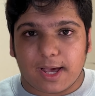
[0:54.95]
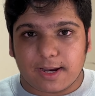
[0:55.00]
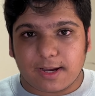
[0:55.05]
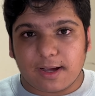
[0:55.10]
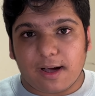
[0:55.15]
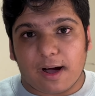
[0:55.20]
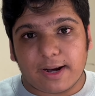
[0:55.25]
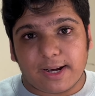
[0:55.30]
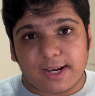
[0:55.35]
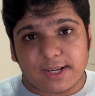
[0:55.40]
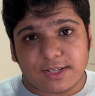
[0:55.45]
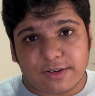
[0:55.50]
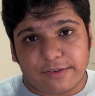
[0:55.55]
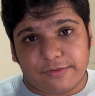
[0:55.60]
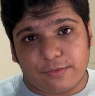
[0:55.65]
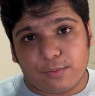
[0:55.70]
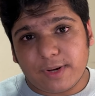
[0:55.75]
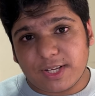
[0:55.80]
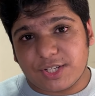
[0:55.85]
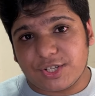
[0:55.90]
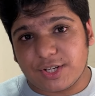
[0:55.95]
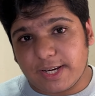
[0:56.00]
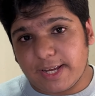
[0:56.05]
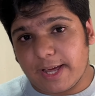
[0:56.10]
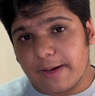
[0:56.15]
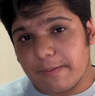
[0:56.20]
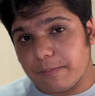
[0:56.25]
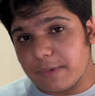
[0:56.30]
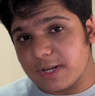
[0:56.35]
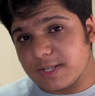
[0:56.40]
Regardless of which
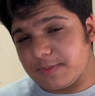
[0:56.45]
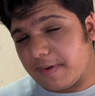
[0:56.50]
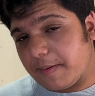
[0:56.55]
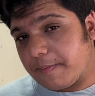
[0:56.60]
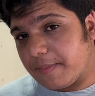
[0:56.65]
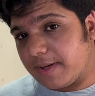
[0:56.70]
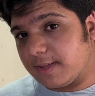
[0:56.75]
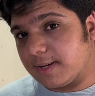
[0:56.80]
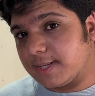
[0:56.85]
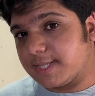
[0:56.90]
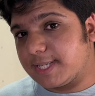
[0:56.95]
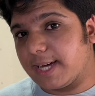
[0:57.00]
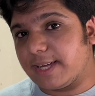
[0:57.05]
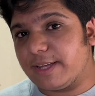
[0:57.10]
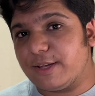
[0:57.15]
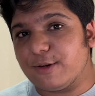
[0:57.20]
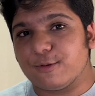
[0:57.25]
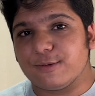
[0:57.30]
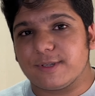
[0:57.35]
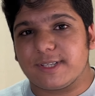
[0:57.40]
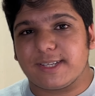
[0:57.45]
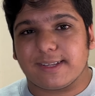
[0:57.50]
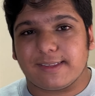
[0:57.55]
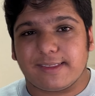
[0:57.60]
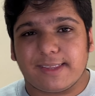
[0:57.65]
reimbursement methods are used,